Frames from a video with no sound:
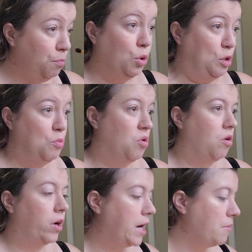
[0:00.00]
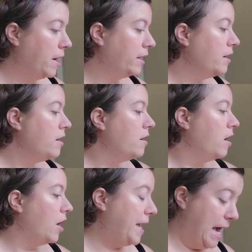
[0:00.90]
Puts more on anyway.
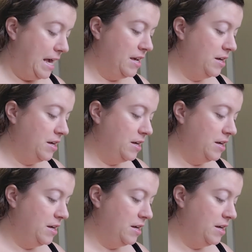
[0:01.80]
Okay.